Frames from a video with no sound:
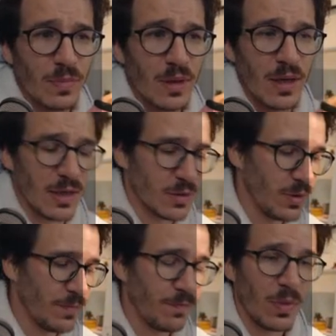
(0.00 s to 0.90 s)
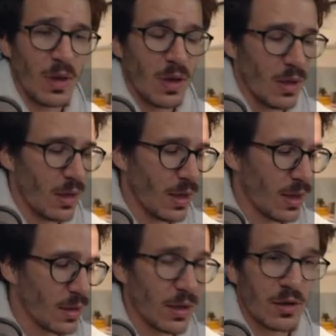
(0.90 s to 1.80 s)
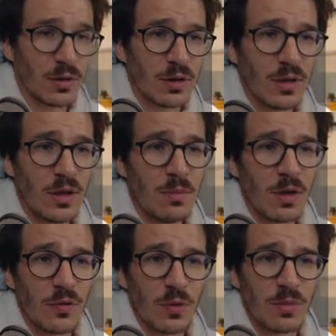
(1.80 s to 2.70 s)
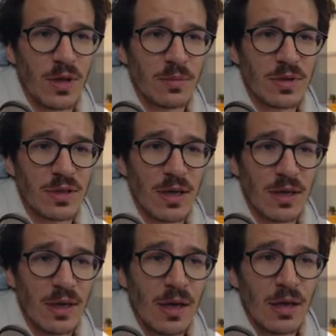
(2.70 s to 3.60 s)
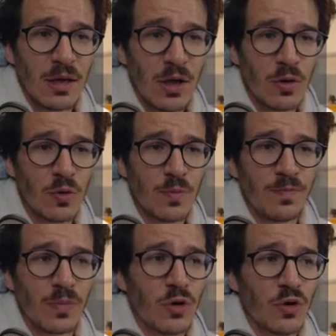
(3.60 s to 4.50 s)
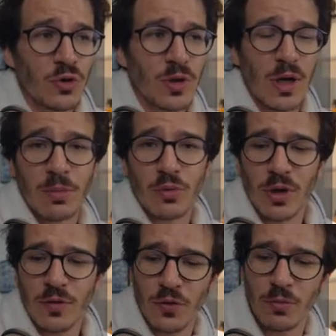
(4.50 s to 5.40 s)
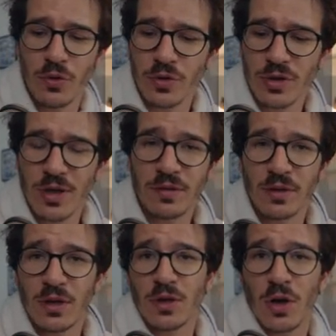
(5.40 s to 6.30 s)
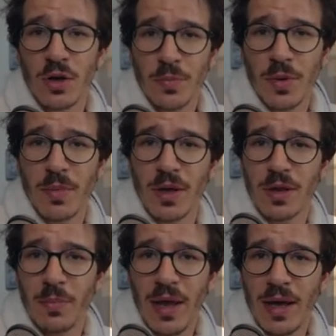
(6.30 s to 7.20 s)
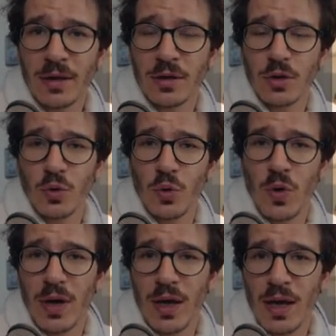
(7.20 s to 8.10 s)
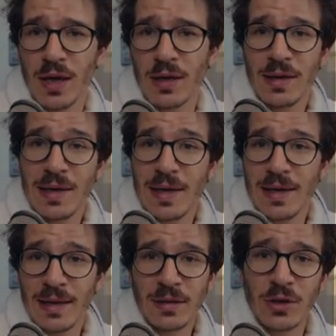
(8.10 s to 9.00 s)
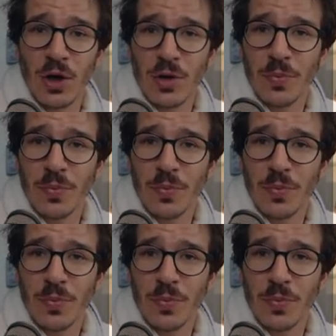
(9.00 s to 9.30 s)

Gatsby. And I got an email from them saying, yo, you should upgrade from your $17 per month plan to a $90